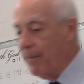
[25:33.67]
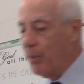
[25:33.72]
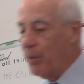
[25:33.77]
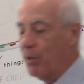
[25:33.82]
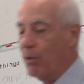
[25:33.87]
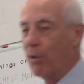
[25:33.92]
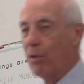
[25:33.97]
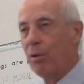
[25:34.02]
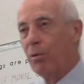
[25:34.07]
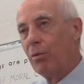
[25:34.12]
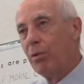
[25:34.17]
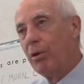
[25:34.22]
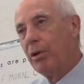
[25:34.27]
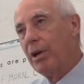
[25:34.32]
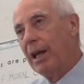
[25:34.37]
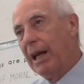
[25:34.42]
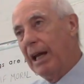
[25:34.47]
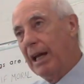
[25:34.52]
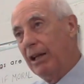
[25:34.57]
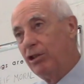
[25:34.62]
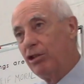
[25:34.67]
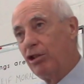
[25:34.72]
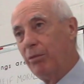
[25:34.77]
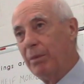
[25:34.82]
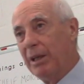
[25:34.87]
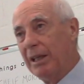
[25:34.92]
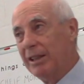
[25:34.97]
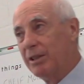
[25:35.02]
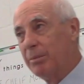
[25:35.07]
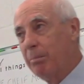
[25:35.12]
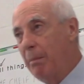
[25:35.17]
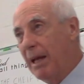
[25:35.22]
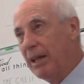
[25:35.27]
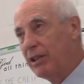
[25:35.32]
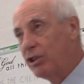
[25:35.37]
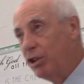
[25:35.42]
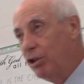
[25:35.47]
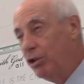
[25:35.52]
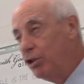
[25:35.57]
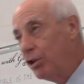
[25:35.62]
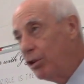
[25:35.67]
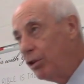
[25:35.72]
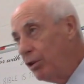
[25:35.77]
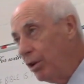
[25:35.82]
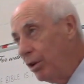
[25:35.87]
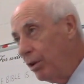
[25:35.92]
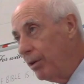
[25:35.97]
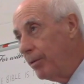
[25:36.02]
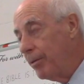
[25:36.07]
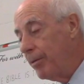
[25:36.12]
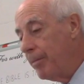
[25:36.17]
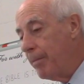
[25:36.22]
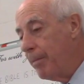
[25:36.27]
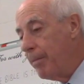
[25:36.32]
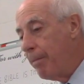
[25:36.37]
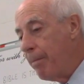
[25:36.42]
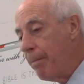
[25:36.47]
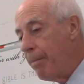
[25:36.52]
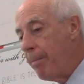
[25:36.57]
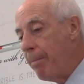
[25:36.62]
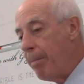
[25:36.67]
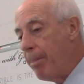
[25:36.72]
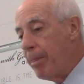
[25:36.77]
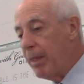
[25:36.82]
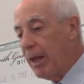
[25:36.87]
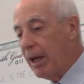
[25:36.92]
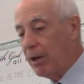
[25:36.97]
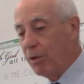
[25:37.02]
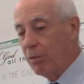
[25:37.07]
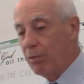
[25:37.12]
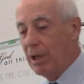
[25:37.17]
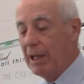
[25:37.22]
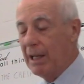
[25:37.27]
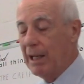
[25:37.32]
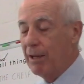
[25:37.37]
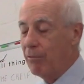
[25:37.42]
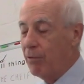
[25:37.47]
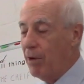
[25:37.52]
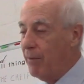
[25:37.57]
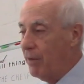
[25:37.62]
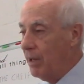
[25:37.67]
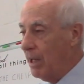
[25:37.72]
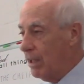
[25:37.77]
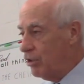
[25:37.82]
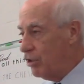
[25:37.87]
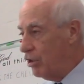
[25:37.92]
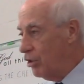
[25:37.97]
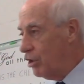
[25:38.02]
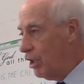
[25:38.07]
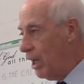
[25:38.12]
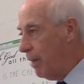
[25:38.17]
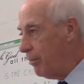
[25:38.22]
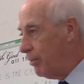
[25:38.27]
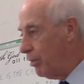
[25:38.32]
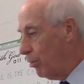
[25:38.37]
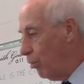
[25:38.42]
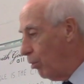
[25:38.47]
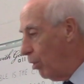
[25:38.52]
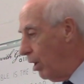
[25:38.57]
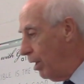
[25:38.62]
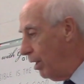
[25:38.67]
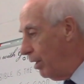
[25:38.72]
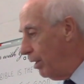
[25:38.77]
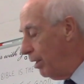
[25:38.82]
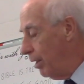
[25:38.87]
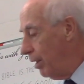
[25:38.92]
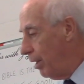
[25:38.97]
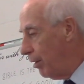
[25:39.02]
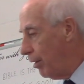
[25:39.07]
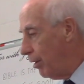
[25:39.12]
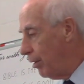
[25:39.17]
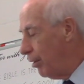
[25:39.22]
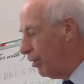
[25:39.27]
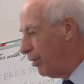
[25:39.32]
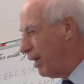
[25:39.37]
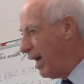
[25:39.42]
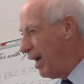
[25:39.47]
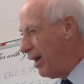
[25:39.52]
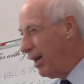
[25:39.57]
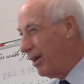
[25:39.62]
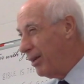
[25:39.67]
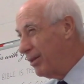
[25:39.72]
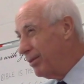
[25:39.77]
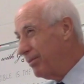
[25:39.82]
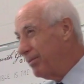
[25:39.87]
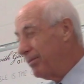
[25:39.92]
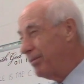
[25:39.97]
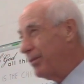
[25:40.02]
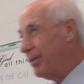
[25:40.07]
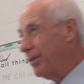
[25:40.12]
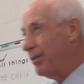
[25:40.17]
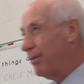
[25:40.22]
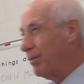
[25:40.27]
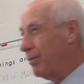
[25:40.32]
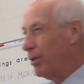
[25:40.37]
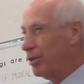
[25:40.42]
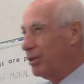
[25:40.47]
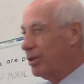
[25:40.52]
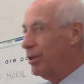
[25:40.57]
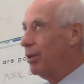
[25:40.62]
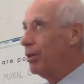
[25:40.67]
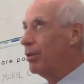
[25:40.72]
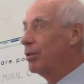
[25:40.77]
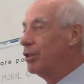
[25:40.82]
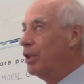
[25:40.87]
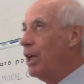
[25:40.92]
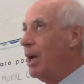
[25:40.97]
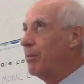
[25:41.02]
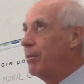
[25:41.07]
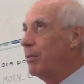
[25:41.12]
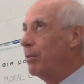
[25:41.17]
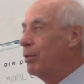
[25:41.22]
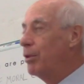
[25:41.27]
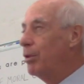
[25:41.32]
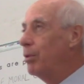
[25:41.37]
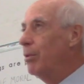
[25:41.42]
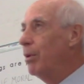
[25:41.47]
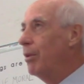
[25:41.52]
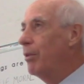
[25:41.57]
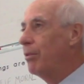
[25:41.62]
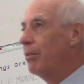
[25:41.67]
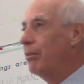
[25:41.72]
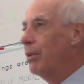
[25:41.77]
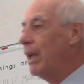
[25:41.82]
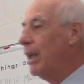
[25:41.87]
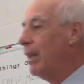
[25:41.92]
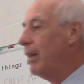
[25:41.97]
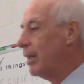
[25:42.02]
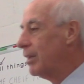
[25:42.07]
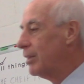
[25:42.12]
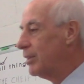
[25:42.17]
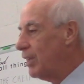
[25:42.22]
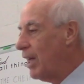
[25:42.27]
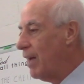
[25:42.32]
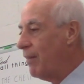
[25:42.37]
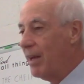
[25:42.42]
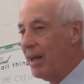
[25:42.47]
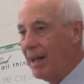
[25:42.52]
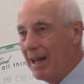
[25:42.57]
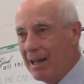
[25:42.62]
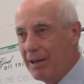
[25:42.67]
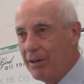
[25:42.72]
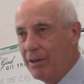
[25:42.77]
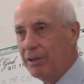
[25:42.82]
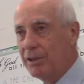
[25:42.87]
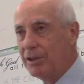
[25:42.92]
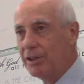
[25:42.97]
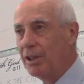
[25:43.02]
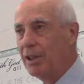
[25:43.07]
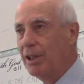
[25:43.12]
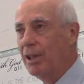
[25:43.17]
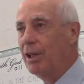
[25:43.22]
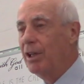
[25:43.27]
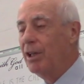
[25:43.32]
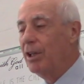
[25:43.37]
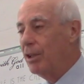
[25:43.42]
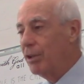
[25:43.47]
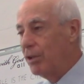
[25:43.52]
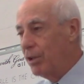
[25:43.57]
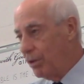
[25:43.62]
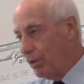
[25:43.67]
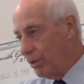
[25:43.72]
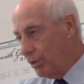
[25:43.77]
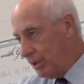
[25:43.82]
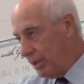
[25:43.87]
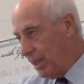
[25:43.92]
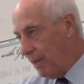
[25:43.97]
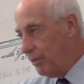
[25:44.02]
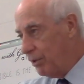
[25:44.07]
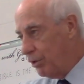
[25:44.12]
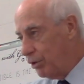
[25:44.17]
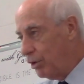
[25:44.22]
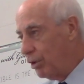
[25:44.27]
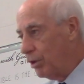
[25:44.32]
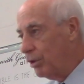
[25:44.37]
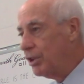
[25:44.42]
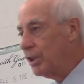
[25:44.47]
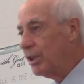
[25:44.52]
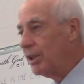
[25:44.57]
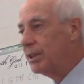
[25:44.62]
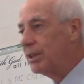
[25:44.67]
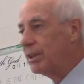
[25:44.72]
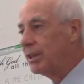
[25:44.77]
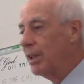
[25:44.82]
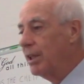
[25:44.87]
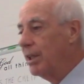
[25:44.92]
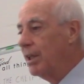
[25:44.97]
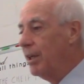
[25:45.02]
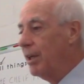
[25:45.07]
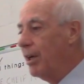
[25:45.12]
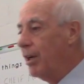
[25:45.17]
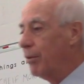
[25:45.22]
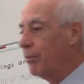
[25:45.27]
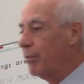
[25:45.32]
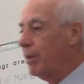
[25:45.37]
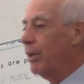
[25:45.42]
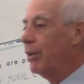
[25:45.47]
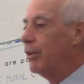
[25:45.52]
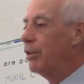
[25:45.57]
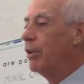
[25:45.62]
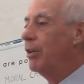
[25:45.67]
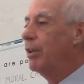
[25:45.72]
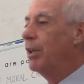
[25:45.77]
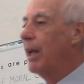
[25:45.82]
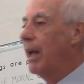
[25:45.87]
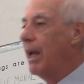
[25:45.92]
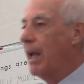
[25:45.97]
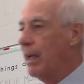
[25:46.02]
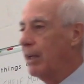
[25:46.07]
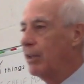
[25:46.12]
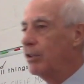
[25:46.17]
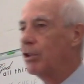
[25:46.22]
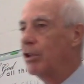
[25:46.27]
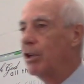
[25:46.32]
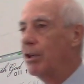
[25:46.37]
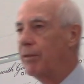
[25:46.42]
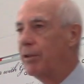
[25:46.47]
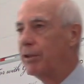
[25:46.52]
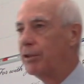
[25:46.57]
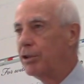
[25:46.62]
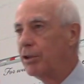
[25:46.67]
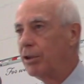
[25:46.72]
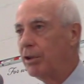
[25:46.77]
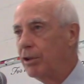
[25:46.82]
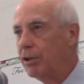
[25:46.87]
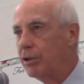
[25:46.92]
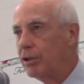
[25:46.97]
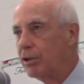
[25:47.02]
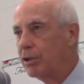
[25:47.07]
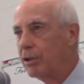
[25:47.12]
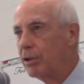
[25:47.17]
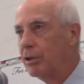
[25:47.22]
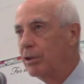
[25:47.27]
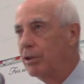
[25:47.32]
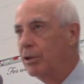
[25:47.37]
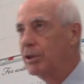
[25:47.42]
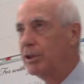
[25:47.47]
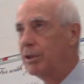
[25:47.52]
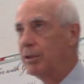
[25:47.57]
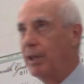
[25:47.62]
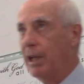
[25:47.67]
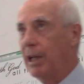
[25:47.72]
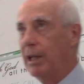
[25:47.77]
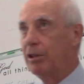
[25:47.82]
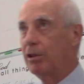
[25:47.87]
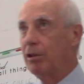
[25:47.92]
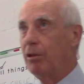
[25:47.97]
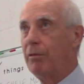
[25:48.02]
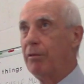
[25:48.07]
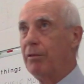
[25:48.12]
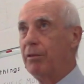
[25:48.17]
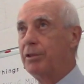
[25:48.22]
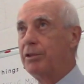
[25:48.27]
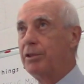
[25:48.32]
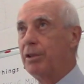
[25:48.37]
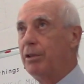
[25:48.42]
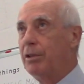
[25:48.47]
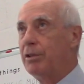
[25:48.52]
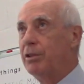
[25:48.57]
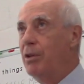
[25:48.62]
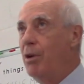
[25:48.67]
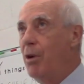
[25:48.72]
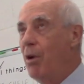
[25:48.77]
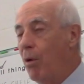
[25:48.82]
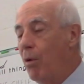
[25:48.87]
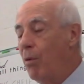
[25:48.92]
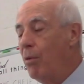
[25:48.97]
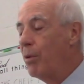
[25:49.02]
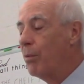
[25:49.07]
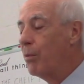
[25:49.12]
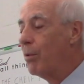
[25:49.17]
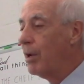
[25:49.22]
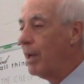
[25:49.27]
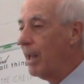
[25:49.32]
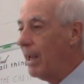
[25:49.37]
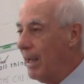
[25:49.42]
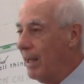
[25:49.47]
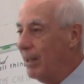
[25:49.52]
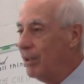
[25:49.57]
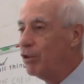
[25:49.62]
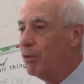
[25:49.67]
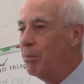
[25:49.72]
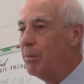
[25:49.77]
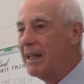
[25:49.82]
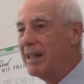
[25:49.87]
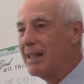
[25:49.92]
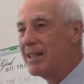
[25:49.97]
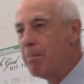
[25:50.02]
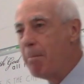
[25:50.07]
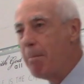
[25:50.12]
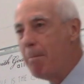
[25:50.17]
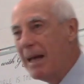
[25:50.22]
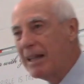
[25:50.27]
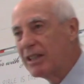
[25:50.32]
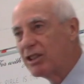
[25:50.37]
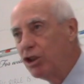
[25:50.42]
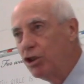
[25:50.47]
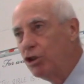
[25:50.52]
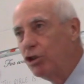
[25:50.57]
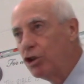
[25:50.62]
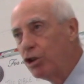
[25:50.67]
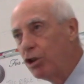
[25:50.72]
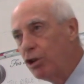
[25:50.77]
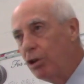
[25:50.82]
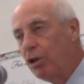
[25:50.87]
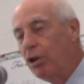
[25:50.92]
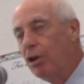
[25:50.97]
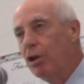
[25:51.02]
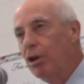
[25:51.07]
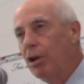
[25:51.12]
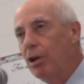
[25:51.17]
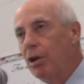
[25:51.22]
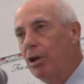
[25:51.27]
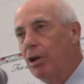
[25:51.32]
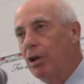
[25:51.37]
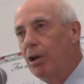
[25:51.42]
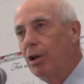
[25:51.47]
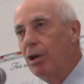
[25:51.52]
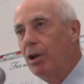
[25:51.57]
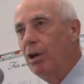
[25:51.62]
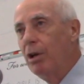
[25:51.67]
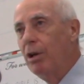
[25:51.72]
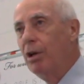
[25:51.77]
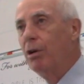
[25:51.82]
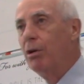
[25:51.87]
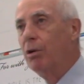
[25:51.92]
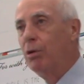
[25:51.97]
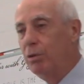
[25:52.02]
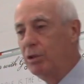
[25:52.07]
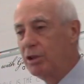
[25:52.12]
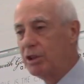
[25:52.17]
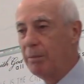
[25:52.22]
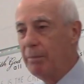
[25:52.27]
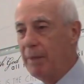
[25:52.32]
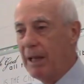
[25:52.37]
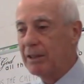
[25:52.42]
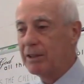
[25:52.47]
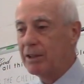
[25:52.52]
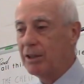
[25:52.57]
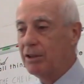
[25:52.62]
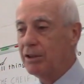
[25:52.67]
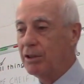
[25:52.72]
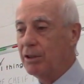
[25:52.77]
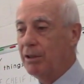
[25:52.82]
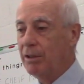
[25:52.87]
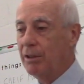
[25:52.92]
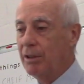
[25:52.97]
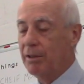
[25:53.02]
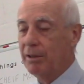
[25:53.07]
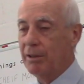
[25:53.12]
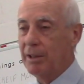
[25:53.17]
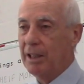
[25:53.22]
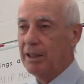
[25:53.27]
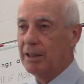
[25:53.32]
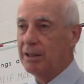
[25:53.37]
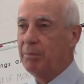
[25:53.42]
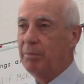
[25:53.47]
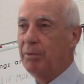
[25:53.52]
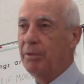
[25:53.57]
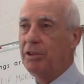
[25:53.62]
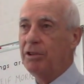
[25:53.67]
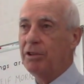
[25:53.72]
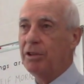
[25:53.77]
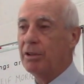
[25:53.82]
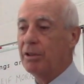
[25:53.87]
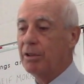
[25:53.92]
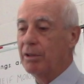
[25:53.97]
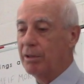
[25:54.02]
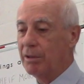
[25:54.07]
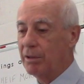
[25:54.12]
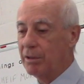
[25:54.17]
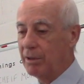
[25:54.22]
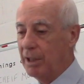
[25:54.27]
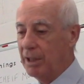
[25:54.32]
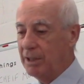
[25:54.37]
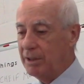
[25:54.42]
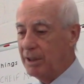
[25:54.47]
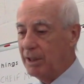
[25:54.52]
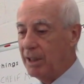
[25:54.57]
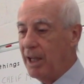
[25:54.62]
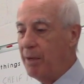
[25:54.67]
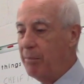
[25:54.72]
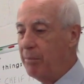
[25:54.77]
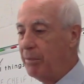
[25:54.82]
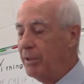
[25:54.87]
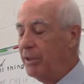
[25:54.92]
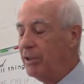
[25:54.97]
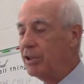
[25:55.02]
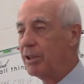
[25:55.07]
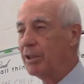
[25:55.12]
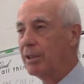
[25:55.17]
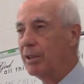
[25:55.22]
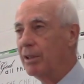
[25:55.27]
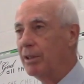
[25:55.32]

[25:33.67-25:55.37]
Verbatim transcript: You know, the word angel means messenger. Like you read in Revelation chapter 1, or no, chapter 2 and 3, the 7 letters to the 7 churches are written to the angel of the church. Is there an angel over the church? No. The word angel means messenger. Who is the messenger? That's the preacher. That's the guy preaching.